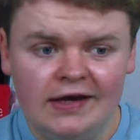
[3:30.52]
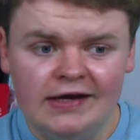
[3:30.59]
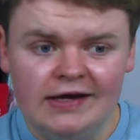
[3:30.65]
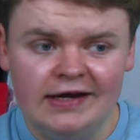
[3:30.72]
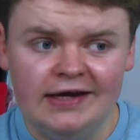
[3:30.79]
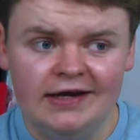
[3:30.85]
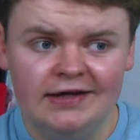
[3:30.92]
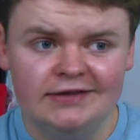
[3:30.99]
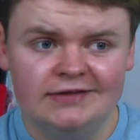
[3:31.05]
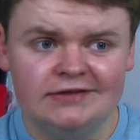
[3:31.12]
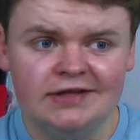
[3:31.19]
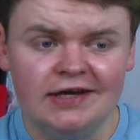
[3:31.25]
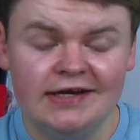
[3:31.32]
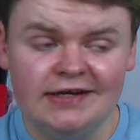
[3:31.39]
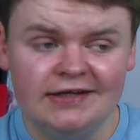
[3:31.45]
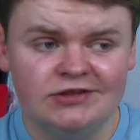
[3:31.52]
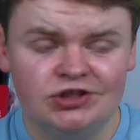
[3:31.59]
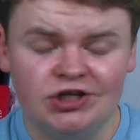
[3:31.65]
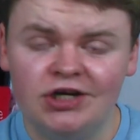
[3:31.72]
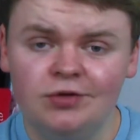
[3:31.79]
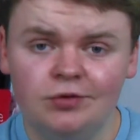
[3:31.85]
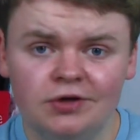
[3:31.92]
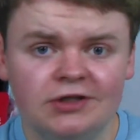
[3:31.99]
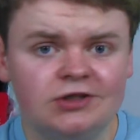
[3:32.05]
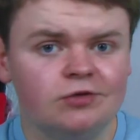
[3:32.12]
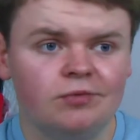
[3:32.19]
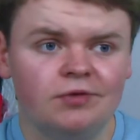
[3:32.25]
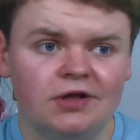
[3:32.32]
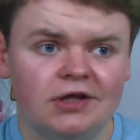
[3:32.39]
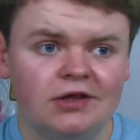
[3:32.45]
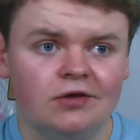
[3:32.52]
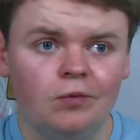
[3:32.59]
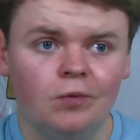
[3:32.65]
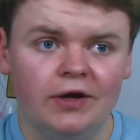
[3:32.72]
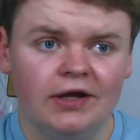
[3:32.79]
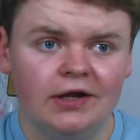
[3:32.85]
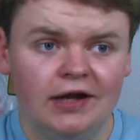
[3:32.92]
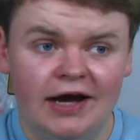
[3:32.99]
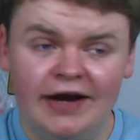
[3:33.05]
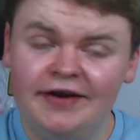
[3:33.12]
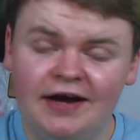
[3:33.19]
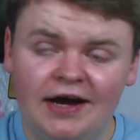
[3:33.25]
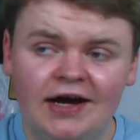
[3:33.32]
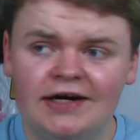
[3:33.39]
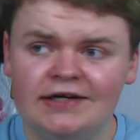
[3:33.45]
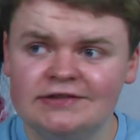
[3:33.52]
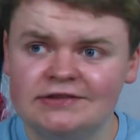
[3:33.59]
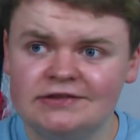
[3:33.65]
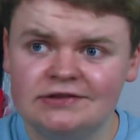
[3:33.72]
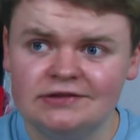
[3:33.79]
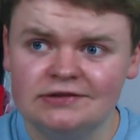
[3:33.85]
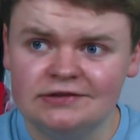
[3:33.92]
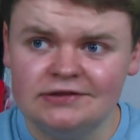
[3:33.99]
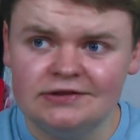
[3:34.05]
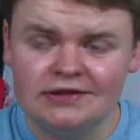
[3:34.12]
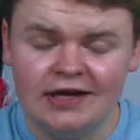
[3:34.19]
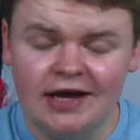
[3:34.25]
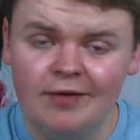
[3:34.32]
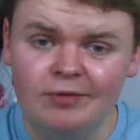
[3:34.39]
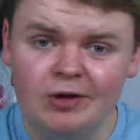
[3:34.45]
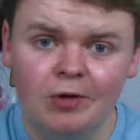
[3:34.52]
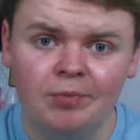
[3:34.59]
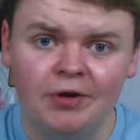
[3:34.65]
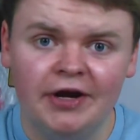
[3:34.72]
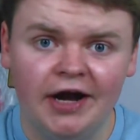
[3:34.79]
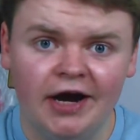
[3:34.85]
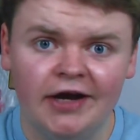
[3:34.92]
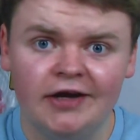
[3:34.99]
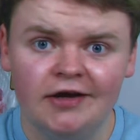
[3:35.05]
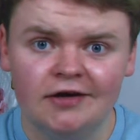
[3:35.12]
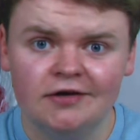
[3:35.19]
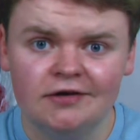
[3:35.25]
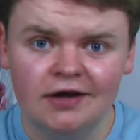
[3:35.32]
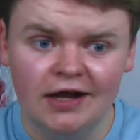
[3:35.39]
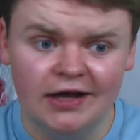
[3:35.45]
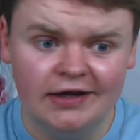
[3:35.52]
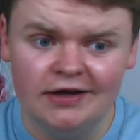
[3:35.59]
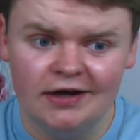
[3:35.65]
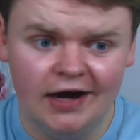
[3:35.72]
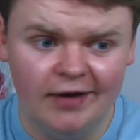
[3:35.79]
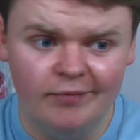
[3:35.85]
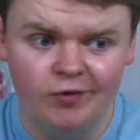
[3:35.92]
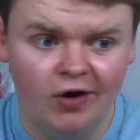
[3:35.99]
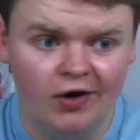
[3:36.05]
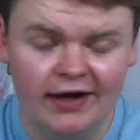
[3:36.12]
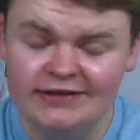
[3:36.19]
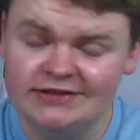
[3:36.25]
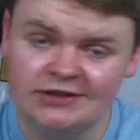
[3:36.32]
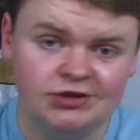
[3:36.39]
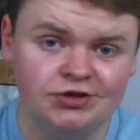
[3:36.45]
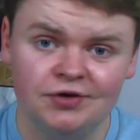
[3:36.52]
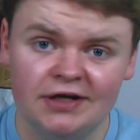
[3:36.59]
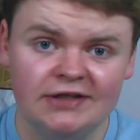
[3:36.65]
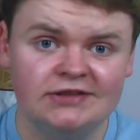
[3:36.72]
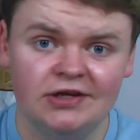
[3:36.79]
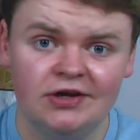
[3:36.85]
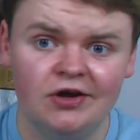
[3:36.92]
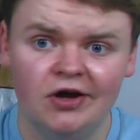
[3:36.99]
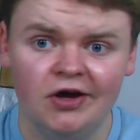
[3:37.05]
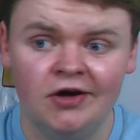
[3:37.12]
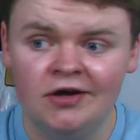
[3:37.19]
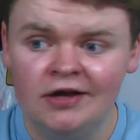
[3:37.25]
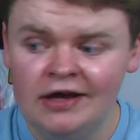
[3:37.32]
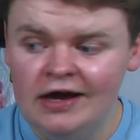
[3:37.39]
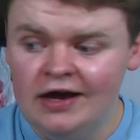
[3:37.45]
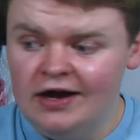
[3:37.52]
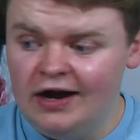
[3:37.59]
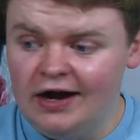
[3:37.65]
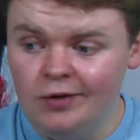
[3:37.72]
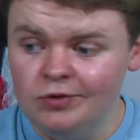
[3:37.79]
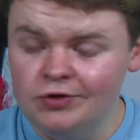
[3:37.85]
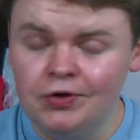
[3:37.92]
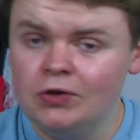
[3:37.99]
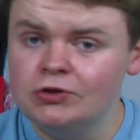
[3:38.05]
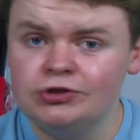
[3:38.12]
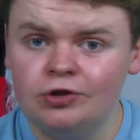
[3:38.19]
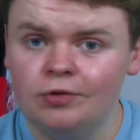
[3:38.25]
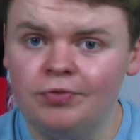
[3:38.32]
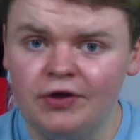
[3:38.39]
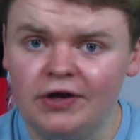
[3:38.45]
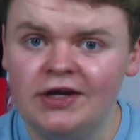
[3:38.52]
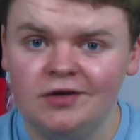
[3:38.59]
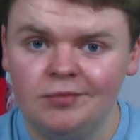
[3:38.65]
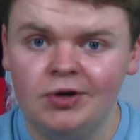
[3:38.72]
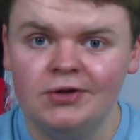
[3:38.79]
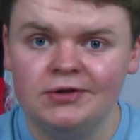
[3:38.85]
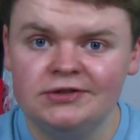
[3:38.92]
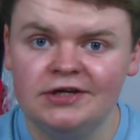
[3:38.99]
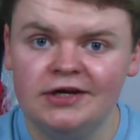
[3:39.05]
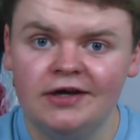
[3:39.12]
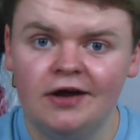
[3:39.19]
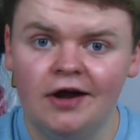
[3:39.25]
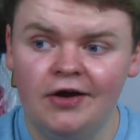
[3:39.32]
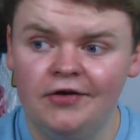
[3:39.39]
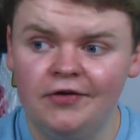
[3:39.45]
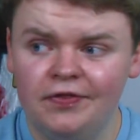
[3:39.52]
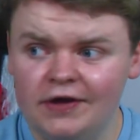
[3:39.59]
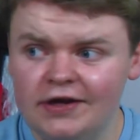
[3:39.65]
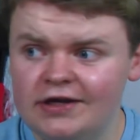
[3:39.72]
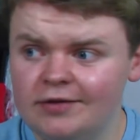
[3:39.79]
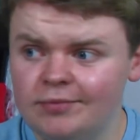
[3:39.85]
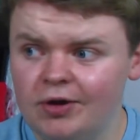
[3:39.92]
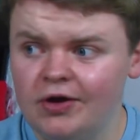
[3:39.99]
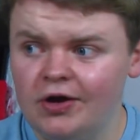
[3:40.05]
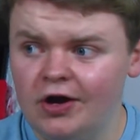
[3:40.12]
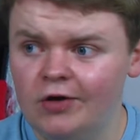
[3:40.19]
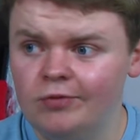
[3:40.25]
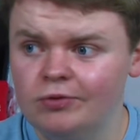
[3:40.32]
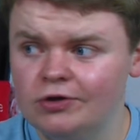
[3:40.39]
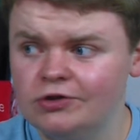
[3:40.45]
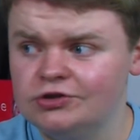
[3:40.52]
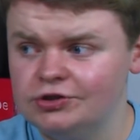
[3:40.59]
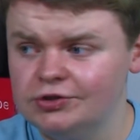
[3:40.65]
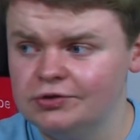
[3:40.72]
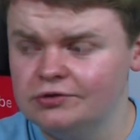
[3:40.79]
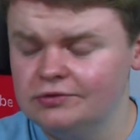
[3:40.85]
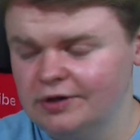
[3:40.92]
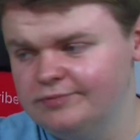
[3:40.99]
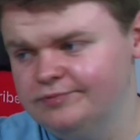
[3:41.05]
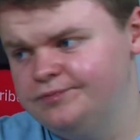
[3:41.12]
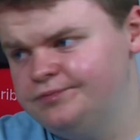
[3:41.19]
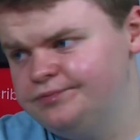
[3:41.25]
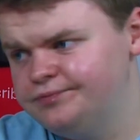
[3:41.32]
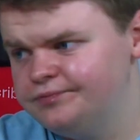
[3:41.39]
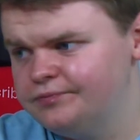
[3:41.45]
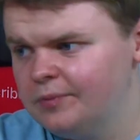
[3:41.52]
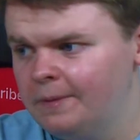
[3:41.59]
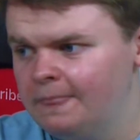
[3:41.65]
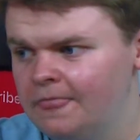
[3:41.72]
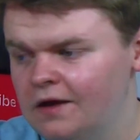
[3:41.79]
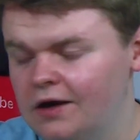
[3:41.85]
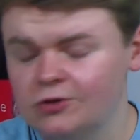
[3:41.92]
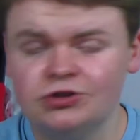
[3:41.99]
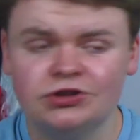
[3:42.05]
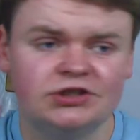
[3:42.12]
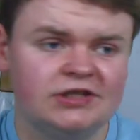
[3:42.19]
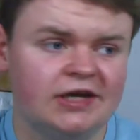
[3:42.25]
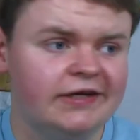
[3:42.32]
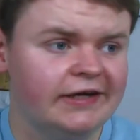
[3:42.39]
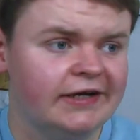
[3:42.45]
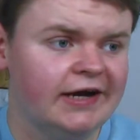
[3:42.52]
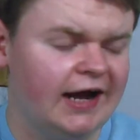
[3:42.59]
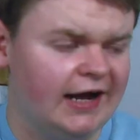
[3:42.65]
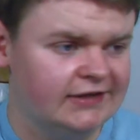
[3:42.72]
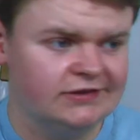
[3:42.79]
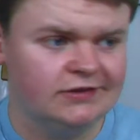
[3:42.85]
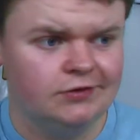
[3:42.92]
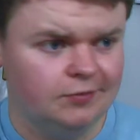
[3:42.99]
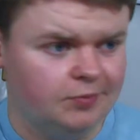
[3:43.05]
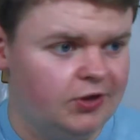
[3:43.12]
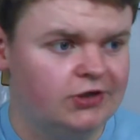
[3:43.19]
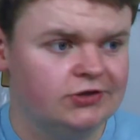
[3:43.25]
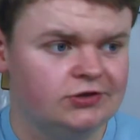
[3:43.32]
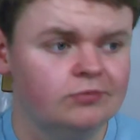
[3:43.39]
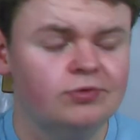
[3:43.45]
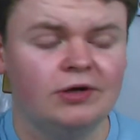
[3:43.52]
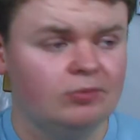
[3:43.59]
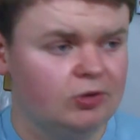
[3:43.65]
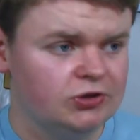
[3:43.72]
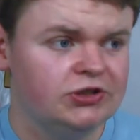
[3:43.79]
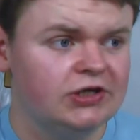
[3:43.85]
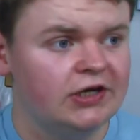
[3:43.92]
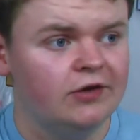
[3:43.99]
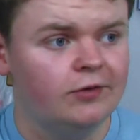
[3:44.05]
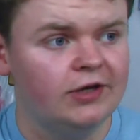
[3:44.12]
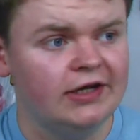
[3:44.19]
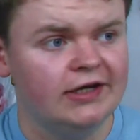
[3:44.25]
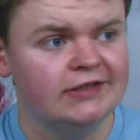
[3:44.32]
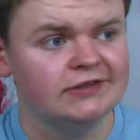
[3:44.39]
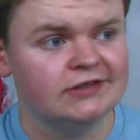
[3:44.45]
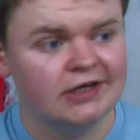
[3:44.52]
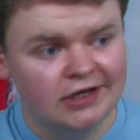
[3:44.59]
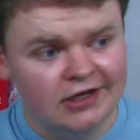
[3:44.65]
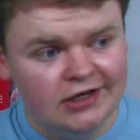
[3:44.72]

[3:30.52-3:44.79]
is, it is genuinely something that will and has kept me up at night. Like, I'm not exaggerating there. I will not stop thinking about it and thinking about how much you, I was gonna say you can ask the person, but I'm not saying who it is.